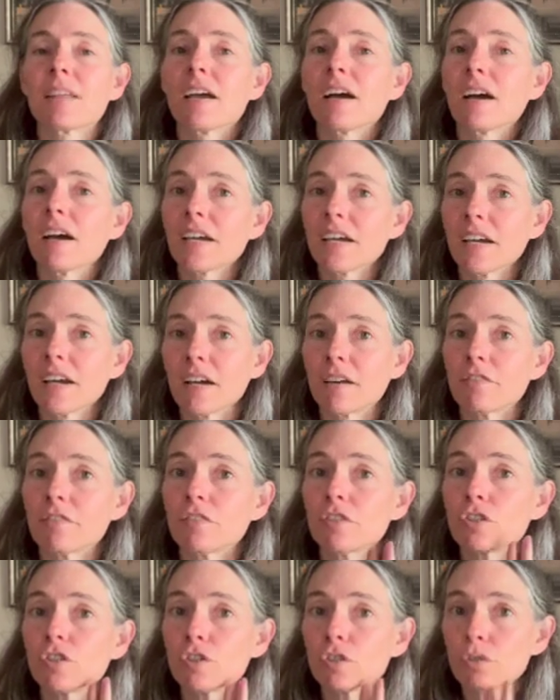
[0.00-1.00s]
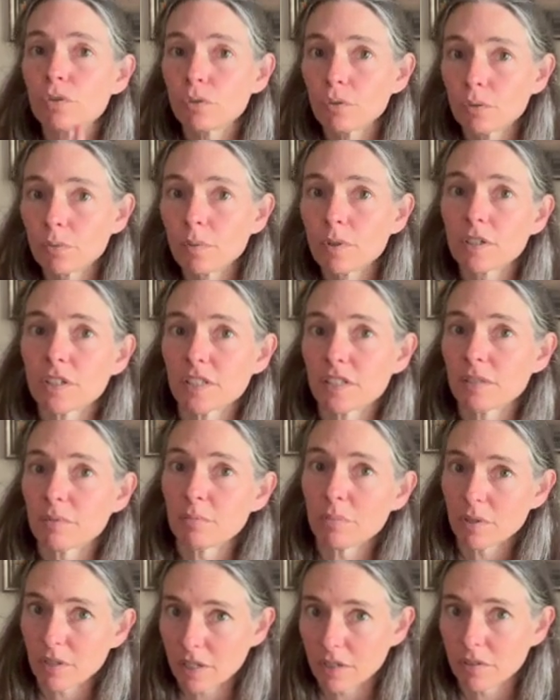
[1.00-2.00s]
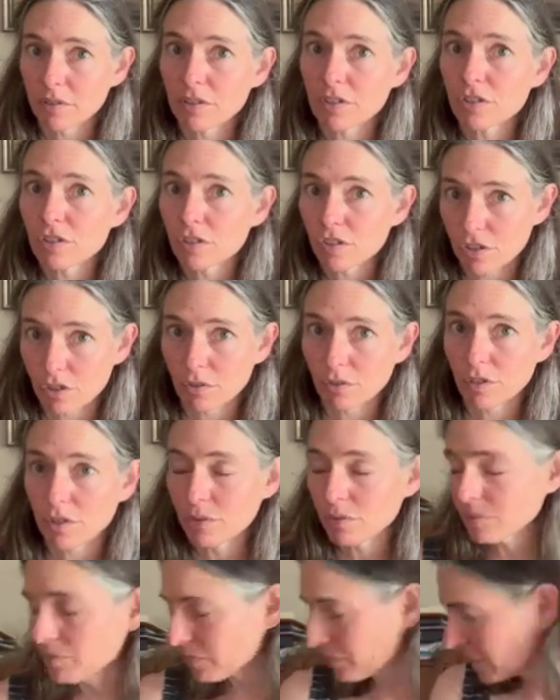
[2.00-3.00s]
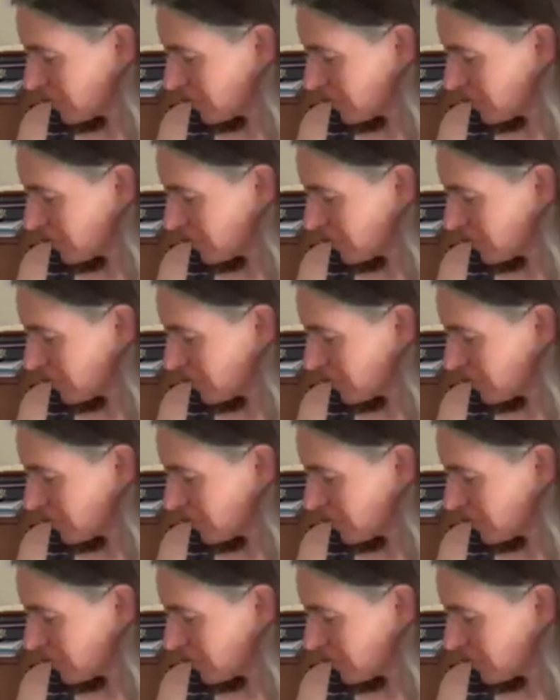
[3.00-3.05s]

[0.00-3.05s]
I have 2 works in progress to show you,